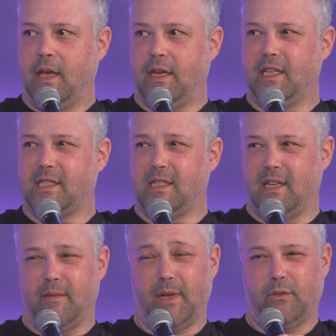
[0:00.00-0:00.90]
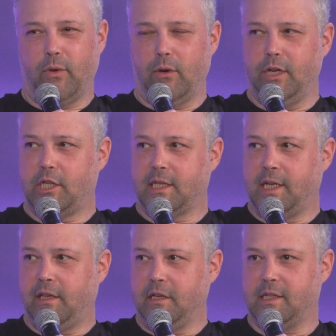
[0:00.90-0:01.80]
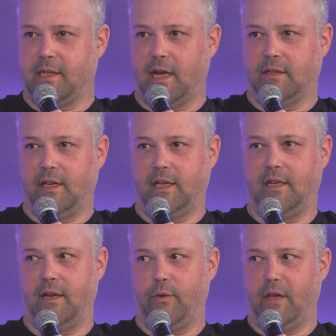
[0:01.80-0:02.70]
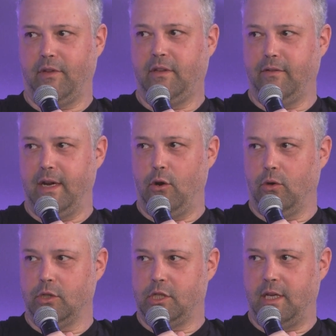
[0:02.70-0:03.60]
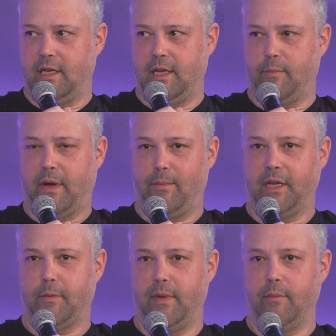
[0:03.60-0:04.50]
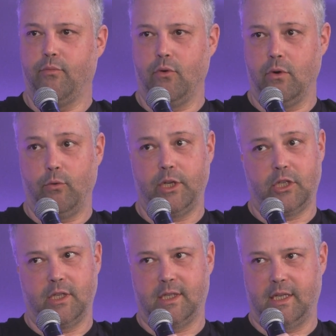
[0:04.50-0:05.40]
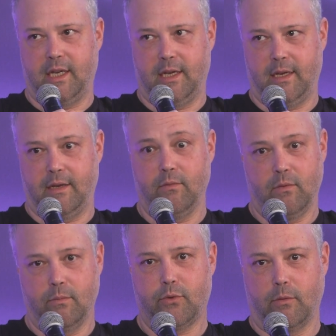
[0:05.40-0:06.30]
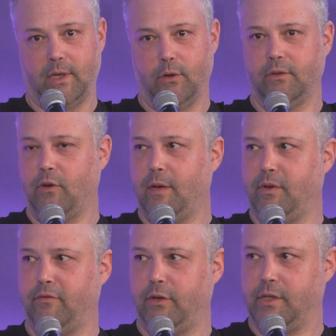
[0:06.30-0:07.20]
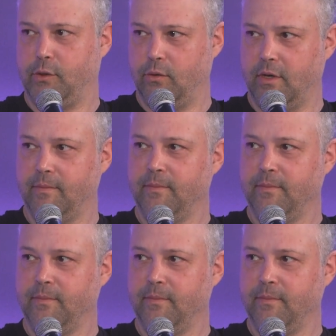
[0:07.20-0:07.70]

And that's, but we're only just getting started. We haven't even launched the public mempool, which is probably going to happen very soon.